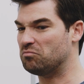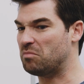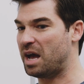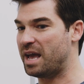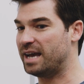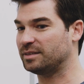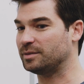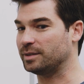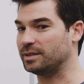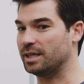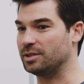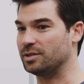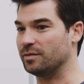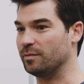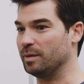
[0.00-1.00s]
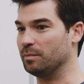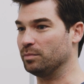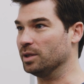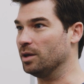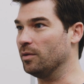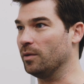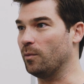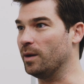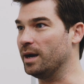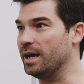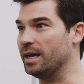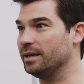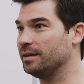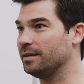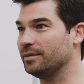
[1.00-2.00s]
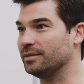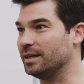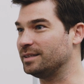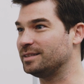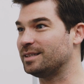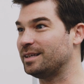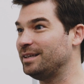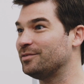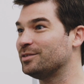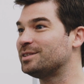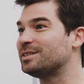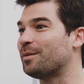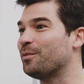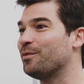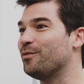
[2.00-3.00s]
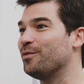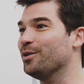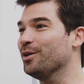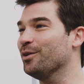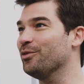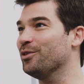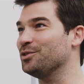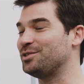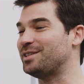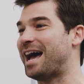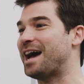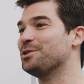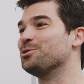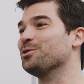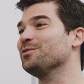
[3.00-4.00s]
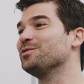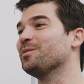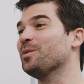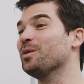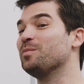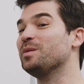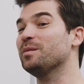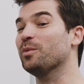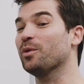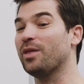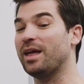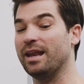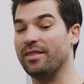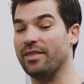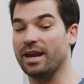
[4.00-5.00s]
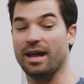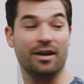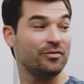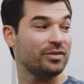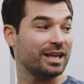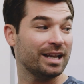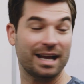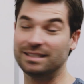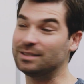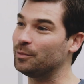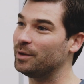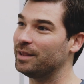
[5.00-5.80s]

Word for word: My expectations have been blown away. Like, so even some of the, the stature of some of the people that, that I've connected